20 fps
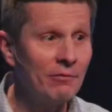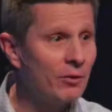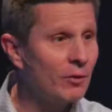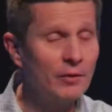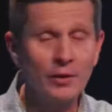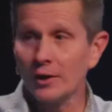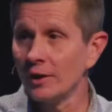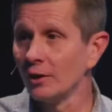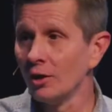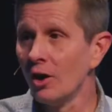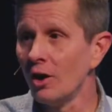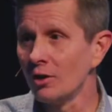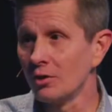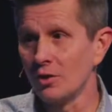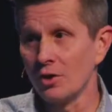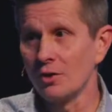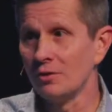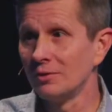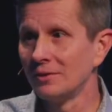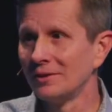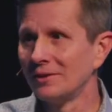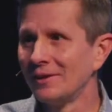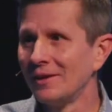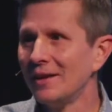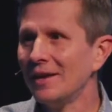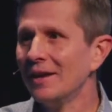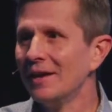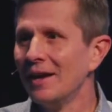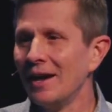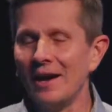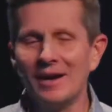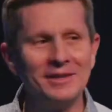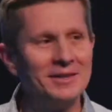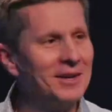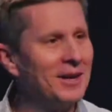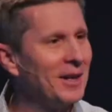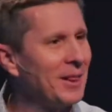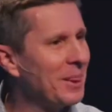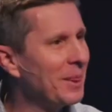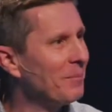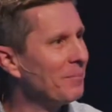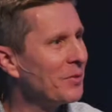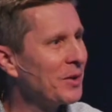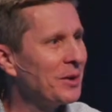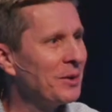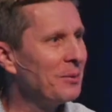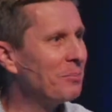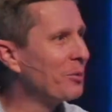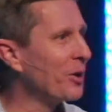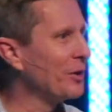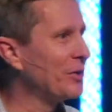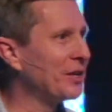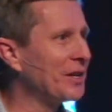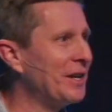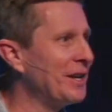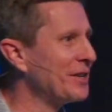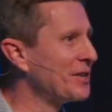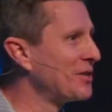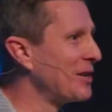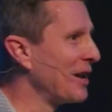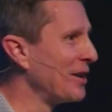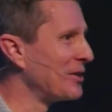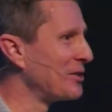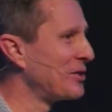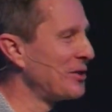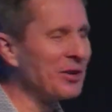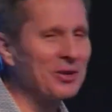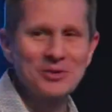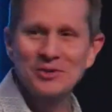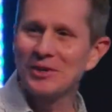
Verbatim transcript: very long, though. And uh, brought the kids downstairs.